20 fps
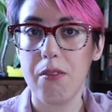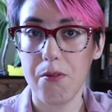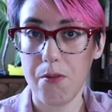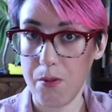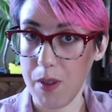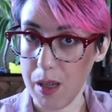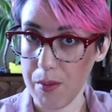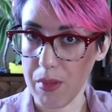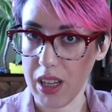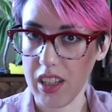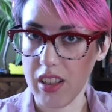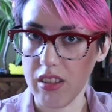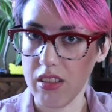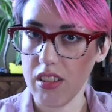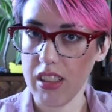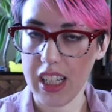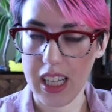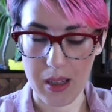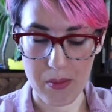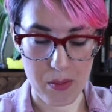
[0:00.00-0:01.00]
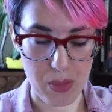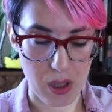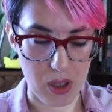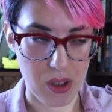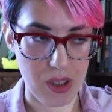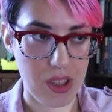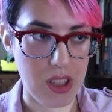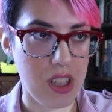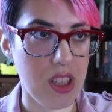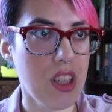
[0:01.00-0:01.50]
female at
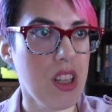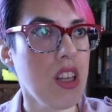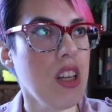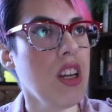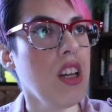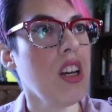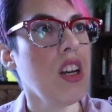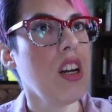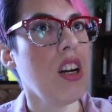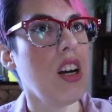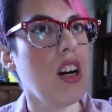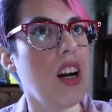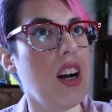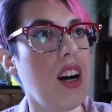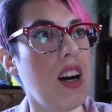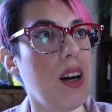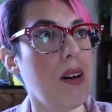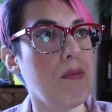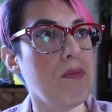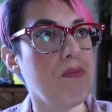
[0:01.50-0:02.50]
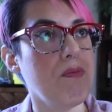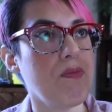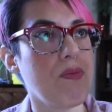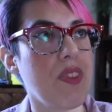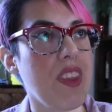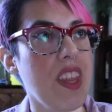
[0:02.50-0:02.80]
birth. Um,